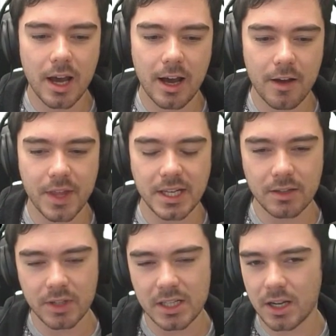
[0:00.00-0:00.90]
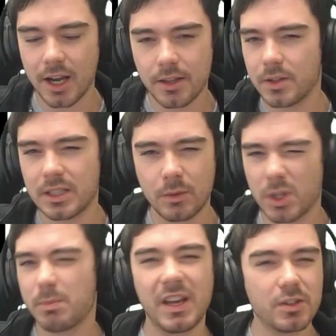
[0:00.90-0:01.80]
They didn't really tie those in with
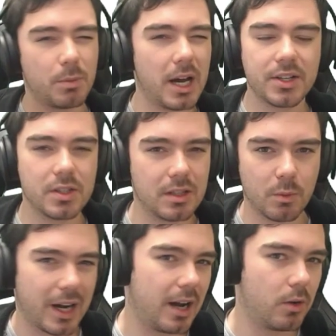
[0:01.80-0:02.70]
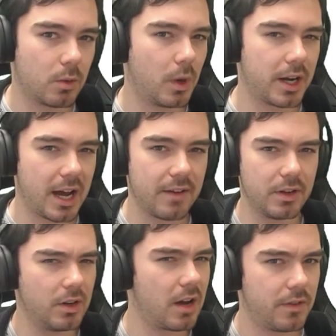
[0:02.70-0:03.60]
major patches in WoW or what have you,
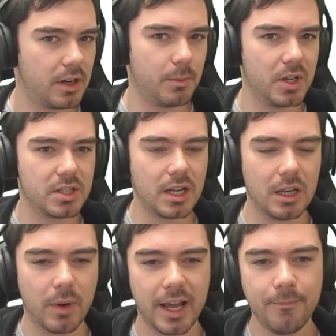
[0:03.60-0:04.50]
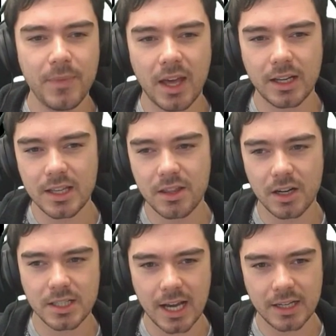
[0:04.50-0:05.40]
not very much anyway, and I think the
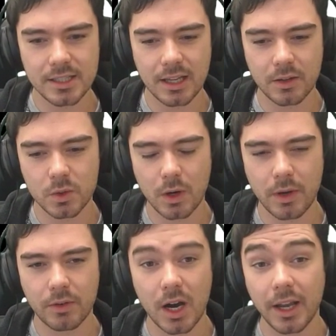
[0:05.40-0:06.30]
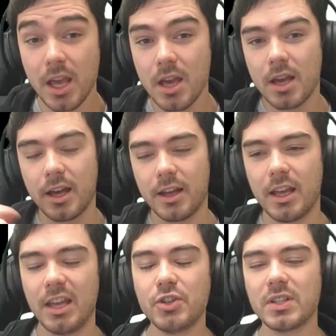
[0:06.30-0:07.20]
Artosis thing is what went wrong.
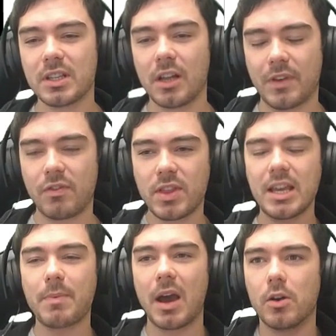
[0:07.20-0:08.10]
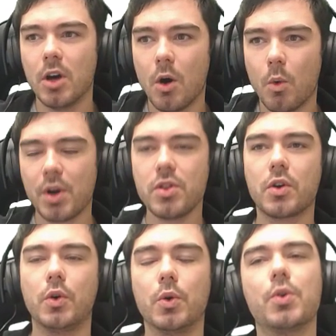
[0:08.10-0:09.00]
Interesting enough, if you think about what are the
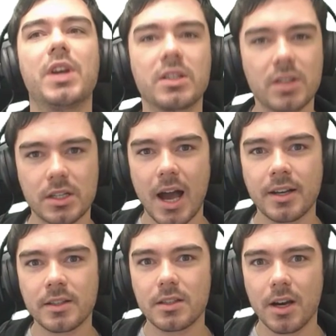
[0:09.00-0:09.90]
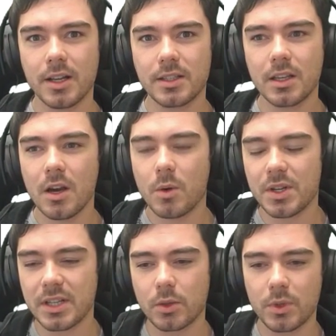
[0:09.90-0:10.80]
cool things Artosis does?
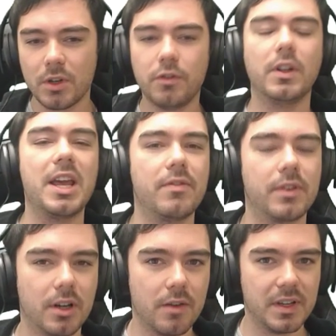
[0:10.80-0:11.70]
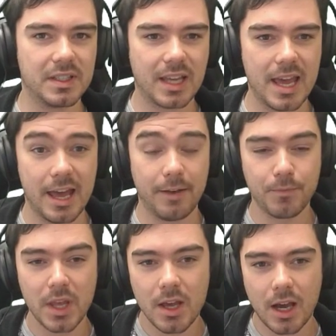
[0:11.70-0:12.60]
What's like the real flavor of his kit?
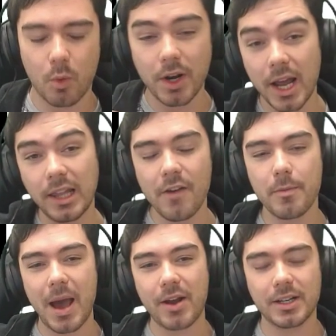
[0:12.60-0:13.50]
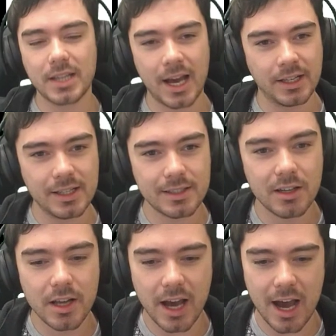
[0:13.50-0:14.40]
And what I love about Artosis,
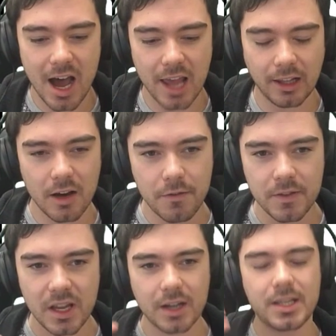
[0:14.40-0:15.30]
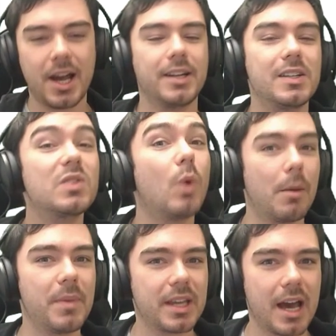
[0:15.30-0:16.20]
I love the Artosis
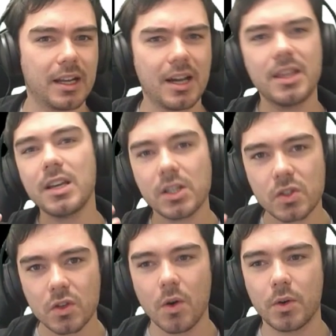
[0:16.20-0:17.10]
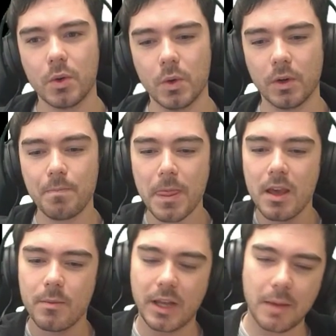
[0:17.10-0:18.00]
swap mechanic. I think it's so cool.
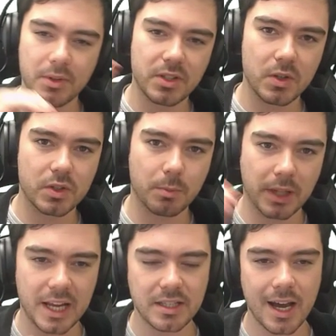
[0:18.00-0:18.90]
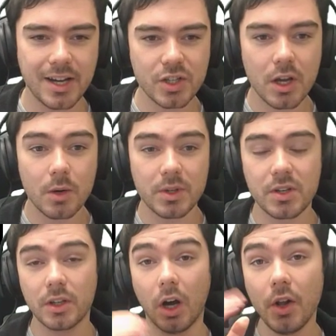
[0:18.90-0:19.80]
Being able to use your blade dash, which
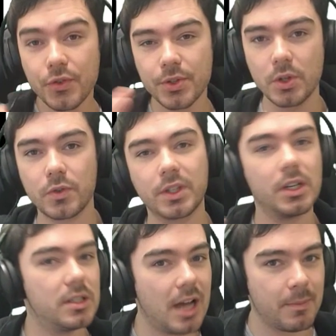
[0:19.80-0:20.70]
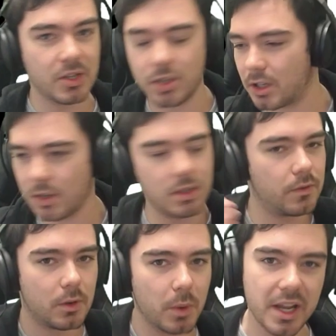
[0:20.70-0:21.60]
you can also use for good damage. You can use it
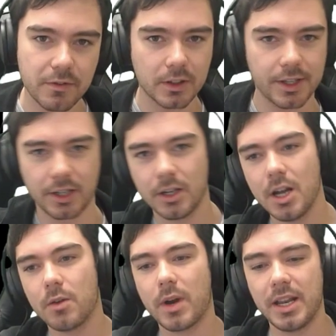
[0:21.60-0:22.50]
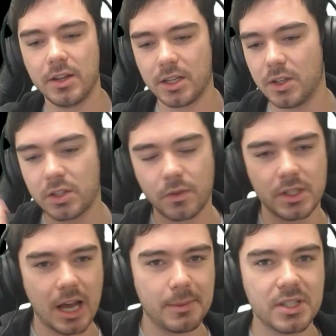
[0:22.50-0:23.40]
for wave clear, right? You can use it for
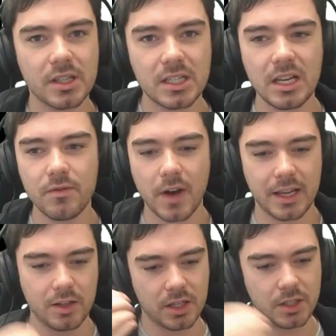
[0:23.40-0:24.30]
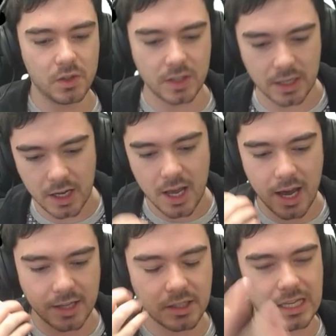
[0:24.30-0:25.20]
damage in the team fight. You can use it
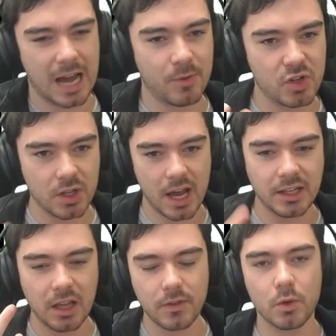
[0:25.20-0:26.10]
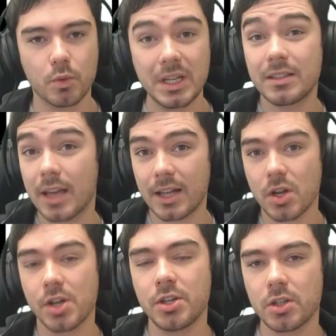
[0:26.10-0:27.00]
to damage and give you resets
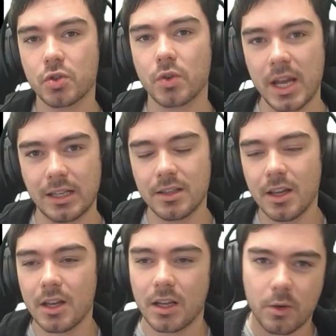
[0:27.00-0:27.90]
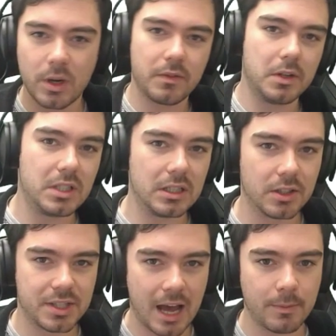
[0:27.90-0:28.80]
on your trait. You know, whenever you
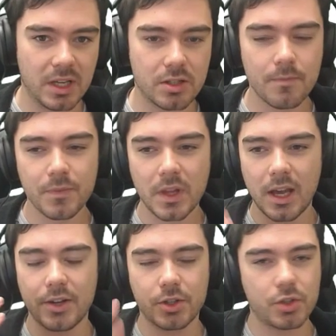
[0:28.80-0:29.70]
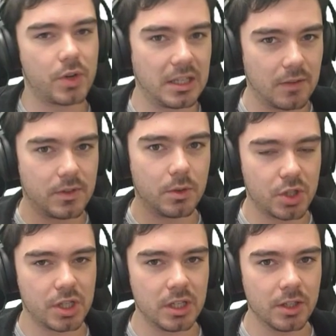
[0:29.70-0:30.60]
deal damage, your trait gives you a
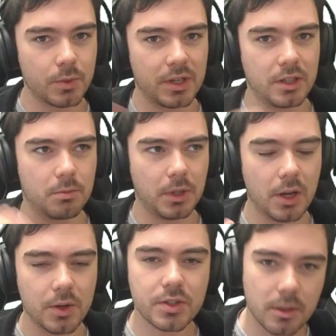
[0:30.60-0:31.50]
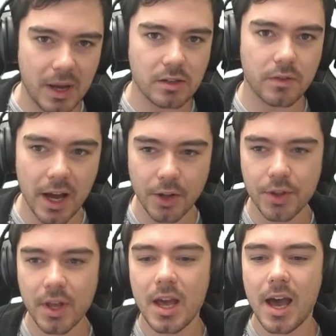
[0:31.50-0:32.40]
shield when you're below a certain amount of
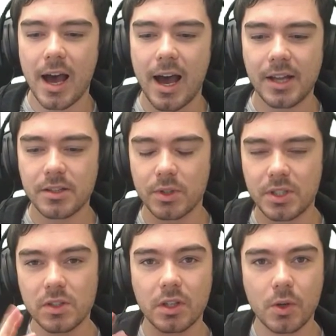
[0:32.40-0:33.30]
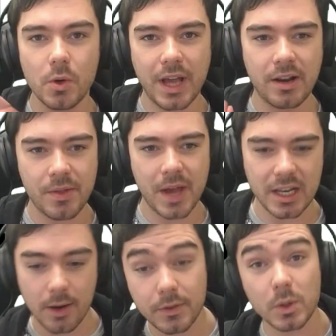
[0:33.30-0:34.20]
health, and to reduce the cooldown on
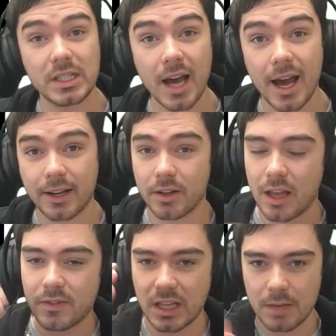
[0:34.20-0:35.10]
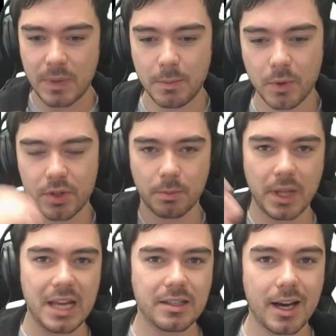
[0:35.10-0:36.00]
that, you have to attack. You have to hit people with your
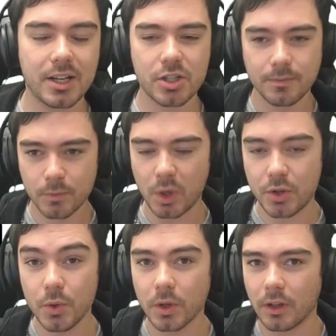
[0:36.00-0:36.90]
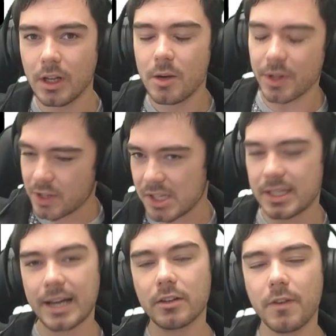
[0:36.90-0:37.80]
blade dash. Well, cool. Well, you can
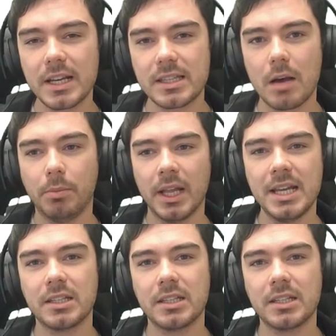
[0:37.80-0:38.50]
sacrifice that blade